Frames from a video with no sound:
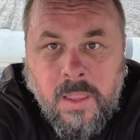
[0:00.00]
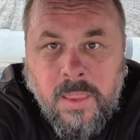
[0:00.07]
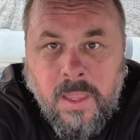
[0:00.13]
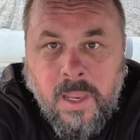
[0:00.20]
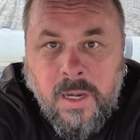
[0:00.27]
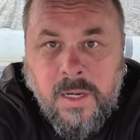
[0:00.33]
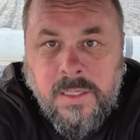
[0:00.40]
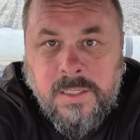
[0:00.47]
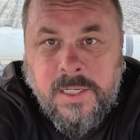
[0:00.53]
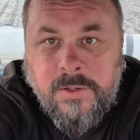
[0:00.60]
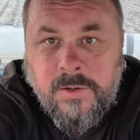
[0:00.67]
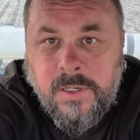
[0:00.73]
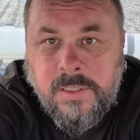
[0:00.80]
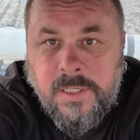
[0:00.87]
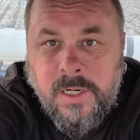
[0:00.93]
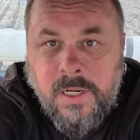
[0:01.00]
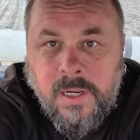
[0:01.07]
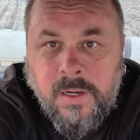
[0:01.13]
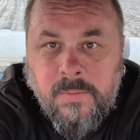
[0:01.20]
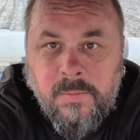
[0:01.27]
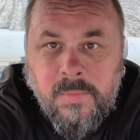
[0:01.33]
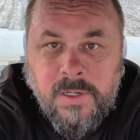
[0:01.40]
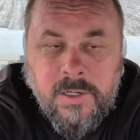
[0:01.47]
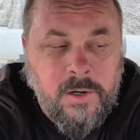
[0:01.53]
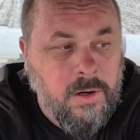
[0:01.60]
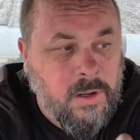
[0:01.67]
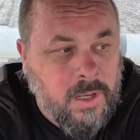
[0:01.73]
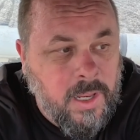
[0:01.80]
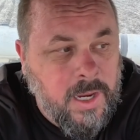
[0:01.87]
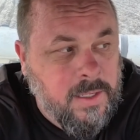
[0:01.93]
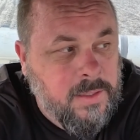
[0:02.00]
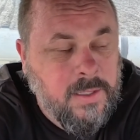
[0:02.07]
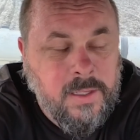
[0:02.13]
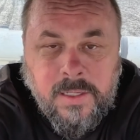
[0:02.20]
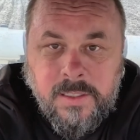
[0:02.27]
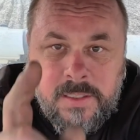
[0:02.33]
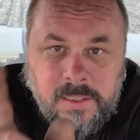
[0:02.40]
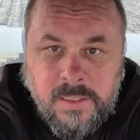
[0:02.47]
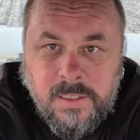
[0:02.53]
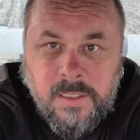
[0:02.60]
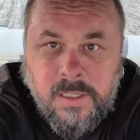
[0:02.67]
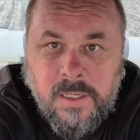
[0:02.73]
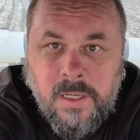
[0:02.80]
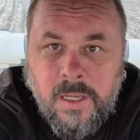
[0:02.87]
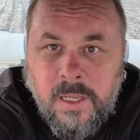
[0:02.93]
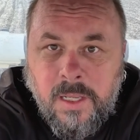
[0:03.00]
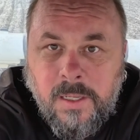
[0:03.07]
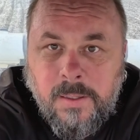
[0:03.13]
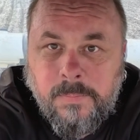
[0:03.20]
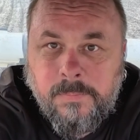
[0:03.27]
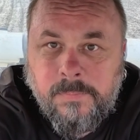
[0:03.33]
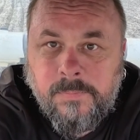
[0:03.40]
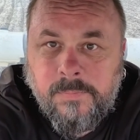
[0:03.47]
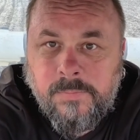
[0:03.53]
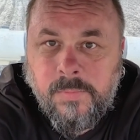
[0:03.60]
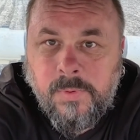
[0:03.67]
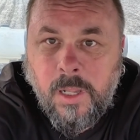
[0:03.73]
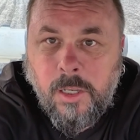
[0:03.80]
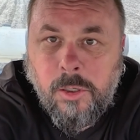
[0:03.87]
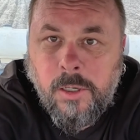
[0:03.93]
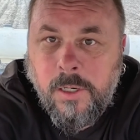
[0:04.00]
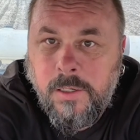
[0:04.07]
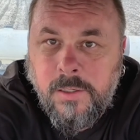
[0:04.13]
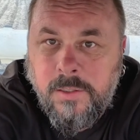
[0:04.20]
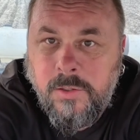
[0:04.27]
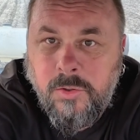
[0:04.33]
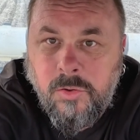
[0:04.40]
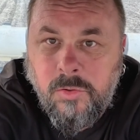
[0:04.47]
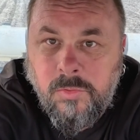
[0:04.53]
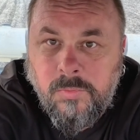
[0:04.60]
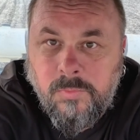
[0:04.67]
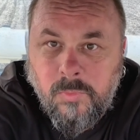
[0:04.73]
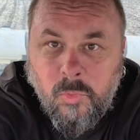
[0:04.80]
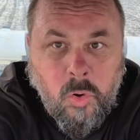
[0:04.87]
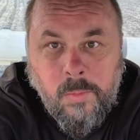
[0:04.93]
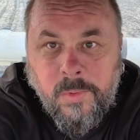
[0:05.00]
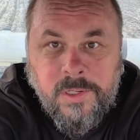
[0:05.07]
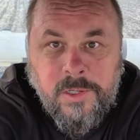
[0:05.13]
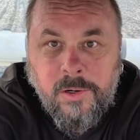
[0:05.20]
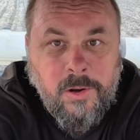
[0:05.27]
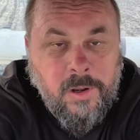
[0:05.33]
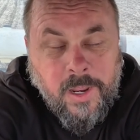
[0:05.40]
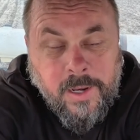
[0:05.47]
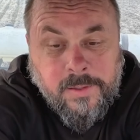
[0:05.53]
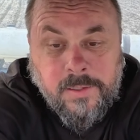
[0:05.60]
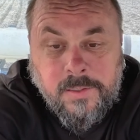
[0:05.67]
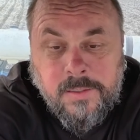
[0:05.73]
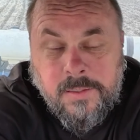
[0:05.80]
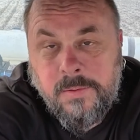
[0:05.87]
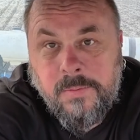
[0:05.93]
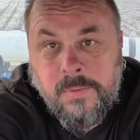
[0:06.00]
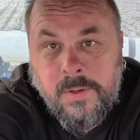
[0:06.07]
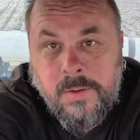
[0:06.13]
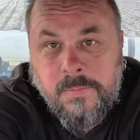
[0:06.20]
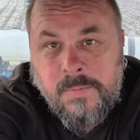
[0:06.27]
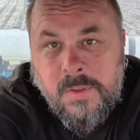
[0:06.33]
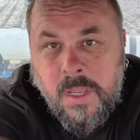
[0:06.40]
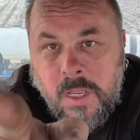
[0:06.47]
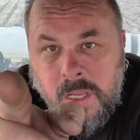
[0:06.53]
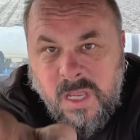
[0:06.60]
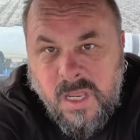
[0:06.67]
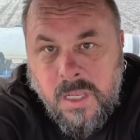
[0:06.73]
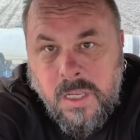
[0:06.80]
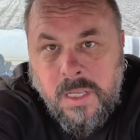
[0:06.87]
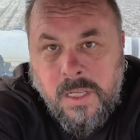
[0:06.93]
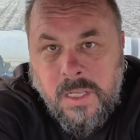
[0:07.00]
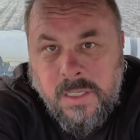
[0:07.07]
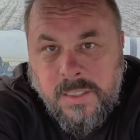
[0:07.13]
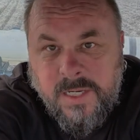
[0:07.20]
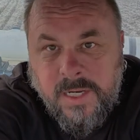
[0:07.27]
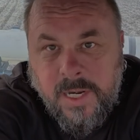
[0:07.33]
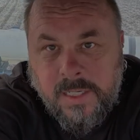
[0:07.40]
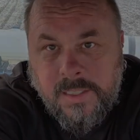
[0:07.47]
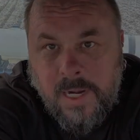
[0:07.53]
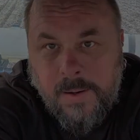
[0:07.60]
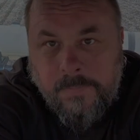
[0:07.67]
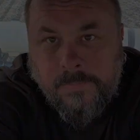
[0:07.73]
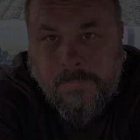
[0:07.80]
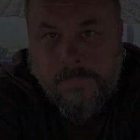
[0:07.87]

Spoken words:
that is interested in material like this alerted to more material like this. See you next time.